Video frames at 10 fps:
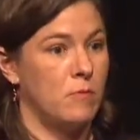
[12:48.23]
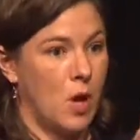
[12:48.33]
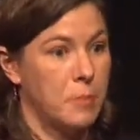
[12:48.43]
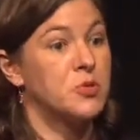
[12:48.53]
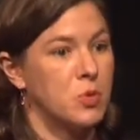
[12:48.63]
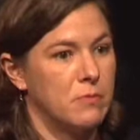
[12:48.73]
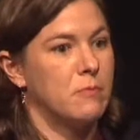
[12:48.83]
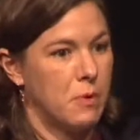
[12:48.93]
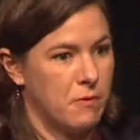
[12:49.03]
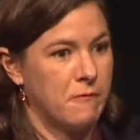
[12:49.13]
upstream
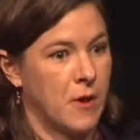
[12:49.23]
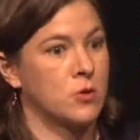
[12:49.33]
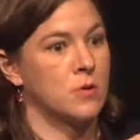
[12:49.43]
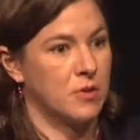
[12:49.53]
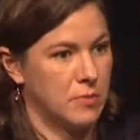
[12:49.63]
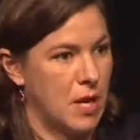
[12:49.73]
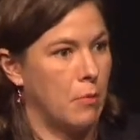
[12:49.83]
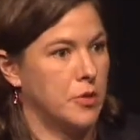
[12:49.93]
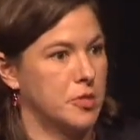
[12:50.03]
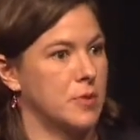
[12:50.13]
effectors of
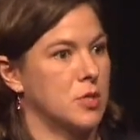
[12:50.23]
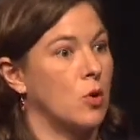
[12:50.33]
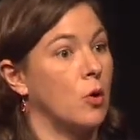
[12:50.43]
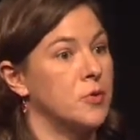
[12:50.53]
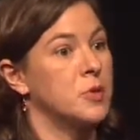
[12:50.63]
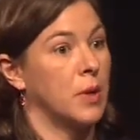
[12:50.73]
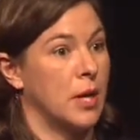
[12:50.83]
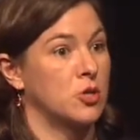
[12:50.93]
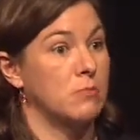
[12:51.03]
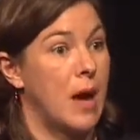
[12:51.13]
metabolism as a whole. So we can
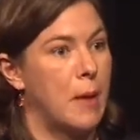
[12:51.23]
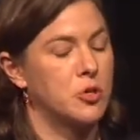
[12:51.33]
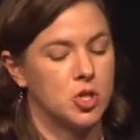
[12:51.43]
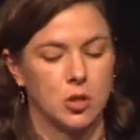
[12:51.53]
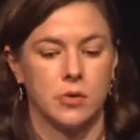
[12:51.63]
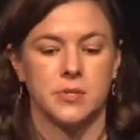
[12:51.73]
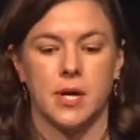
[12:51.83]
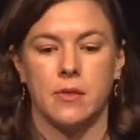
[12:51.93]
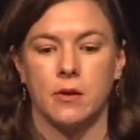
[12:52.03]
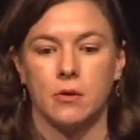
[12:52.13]
actually map genetic
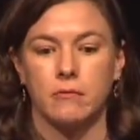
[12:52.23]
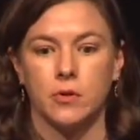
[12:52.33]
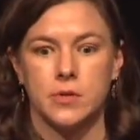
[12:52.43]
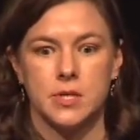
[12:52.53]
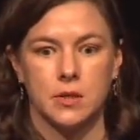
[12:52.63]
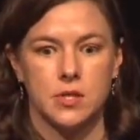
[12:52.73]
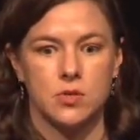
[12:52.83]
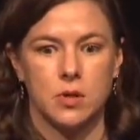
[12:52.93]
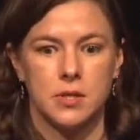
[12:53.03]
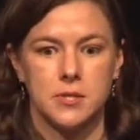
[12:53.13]
loci that are influencing these
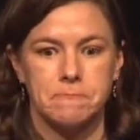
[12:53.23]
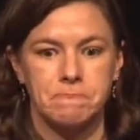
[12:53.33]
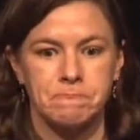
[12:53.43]
traits.